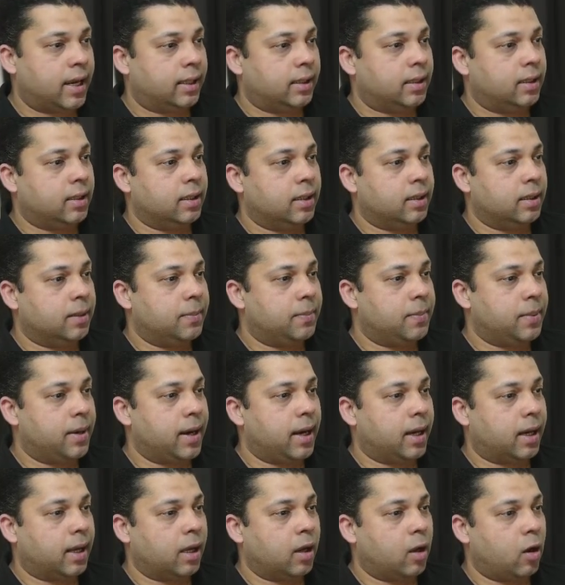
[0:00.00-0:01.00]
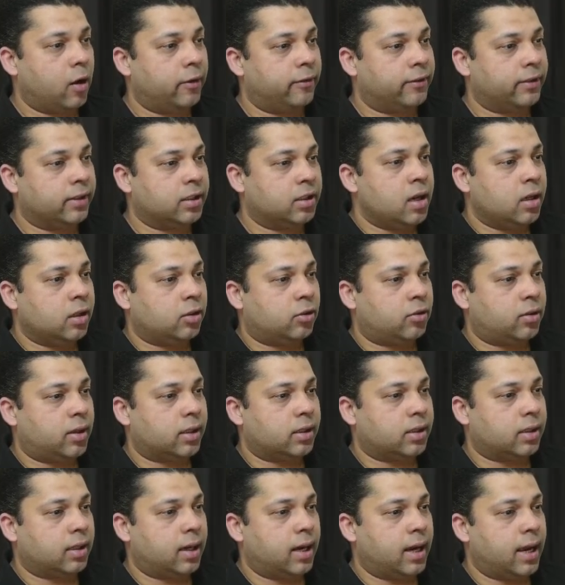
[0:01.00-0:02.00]
at the pinnacle of its
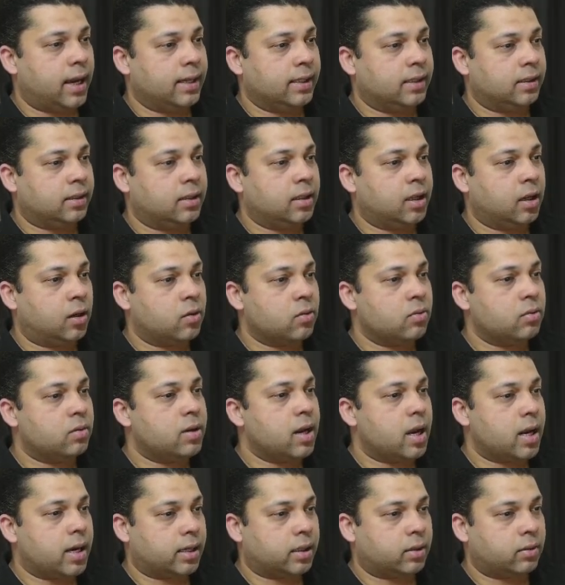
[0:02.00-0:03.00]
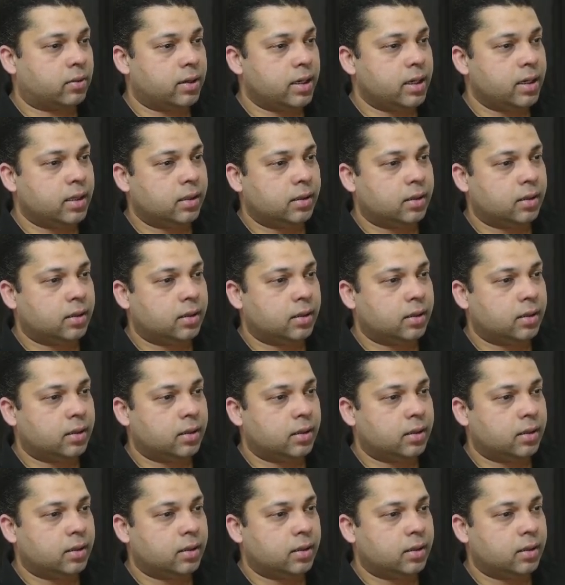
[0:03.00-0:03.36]
structure lies the root directory,